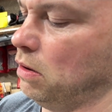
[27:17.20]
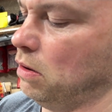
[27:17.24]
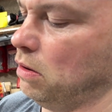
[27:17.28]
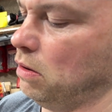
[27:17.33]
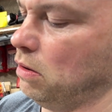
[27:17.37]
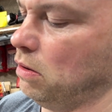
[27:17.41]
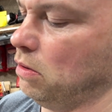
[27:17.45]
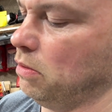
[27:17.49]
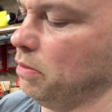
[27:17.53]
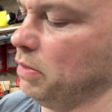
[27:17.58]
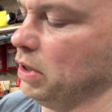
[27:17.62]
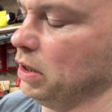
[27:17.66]

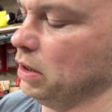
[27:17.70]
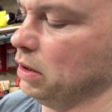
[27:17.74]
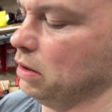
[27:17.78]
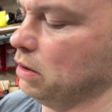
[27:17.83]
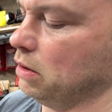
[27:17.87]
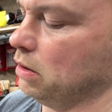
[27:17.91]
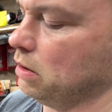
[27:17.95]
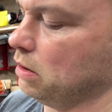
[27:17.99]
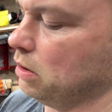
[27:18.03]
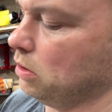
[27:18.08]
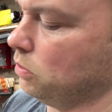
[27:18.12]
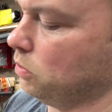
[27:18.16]
Oh my
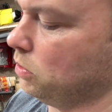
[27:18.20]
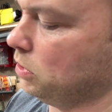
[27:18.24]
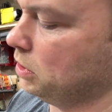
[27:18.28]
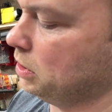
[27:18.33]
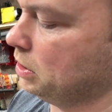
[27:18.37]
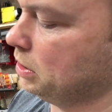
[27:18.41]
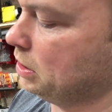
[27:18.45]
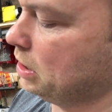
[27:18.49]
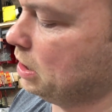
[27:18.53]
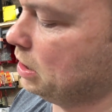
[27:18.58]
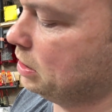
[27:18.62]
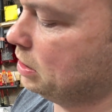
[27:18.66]
god, what
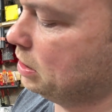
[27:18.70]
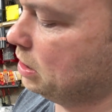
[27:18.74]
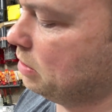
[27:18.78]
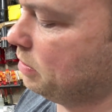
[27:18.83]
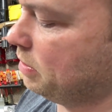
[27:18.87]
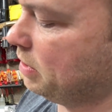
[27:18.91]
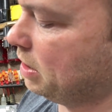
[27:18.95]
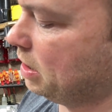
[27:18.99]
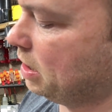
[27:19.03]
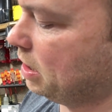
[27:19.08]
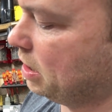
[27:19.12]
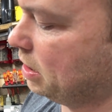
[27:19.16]
does that say?
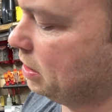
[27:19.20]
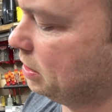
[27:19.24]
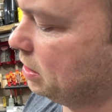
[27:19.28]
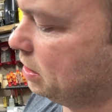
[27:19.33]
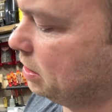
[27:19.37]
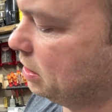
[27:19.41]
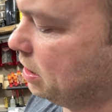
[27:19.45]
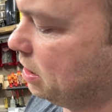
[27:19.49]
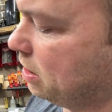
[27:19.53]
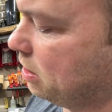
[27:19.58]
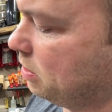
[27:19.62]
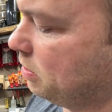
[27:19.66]
My eyes are
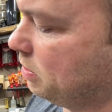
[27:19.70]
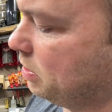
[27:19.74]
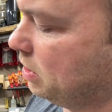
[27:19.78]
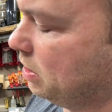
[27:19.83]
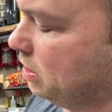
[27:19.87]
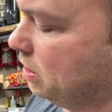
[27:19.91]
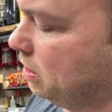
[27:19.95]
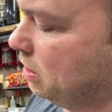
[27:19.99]
terrible.